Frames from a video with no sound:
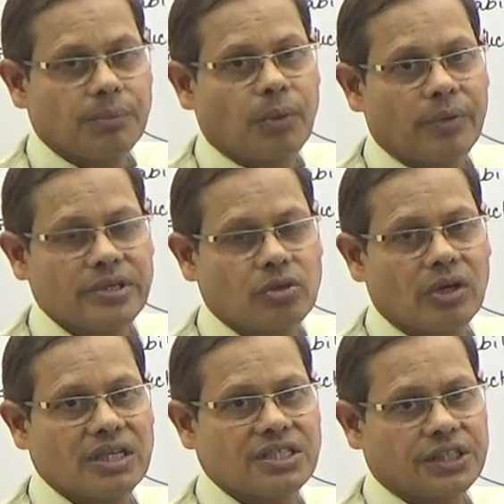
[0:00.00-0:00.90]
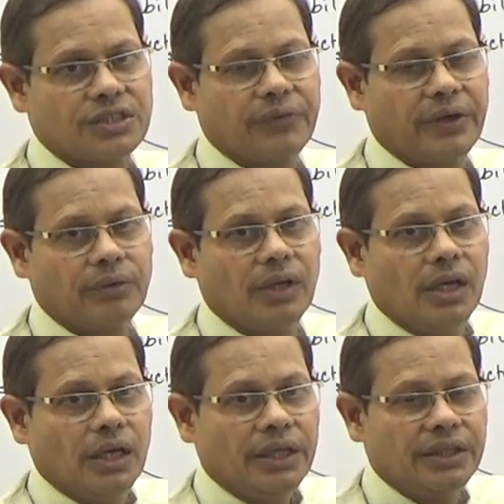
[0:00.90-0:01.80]
a proviso under section 5,
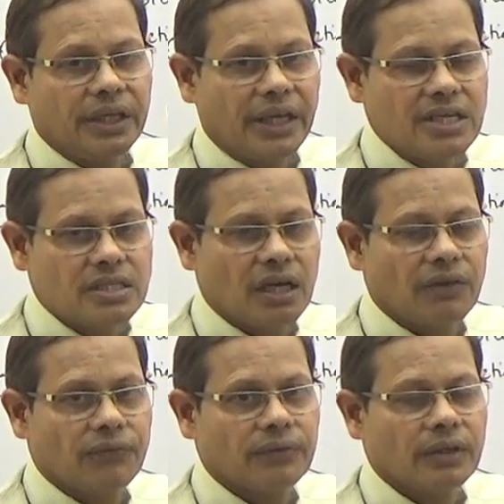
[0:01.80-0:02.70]
in the case of